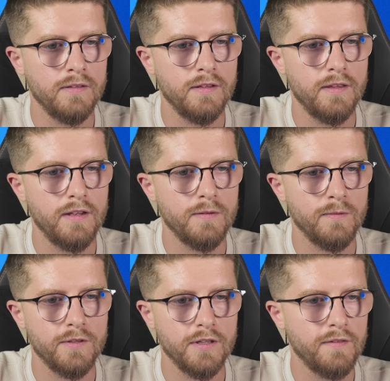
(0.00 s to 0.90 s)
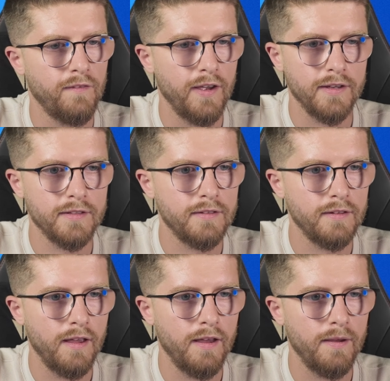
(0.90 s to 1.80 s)
So this will just
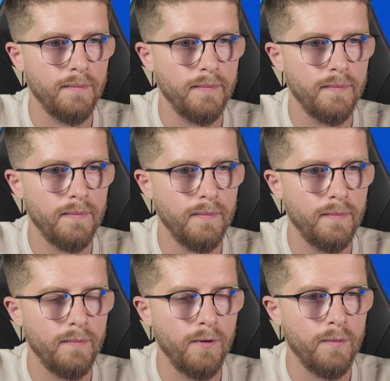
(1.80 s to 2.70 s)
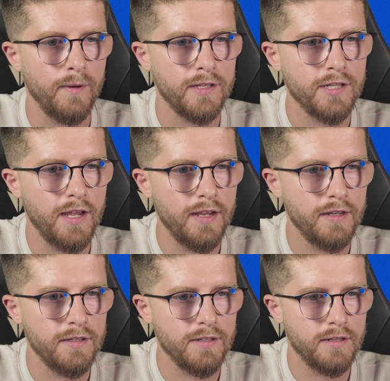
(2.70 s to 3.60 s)
fix what we
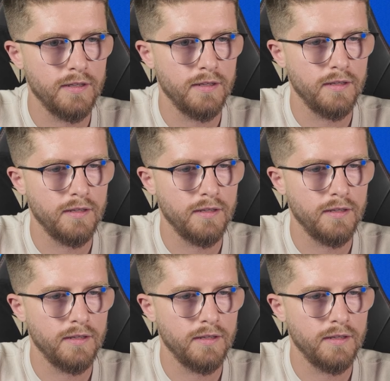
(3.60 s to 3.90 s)
changed.